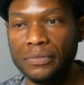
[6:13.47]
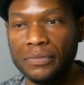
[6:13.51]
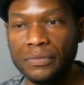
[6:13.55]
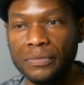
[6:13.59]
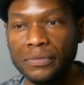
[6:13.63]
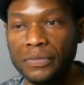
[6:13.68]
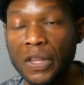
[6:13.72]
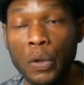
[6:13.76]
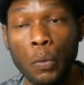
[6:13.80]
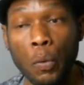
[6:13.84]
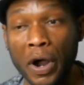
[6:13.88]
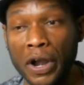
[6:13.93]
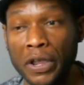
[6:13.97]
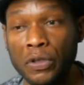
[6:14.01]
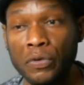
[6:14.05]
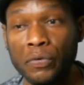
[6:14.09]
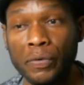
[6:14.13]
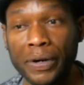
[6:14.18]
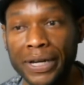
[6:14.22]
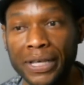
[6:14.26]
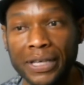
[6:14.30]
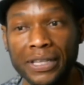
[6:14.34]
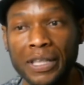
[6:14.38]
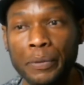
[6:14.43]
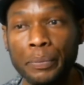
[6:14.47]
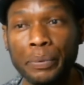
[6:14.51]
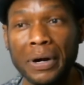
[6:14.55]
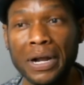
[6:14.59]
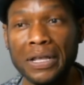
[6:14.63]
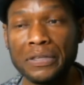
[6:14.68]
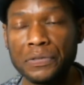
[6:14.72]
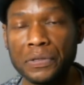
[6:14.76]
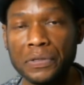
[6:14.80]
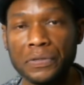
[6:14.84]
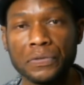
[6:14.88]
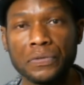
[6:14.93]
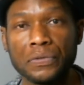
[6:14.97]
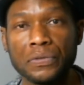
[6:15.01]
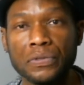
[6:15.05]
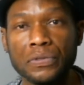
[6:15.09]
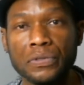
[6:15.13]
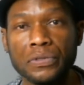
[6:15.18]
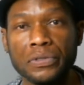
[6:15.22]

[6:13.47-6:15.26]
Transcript: then why are you running in their process?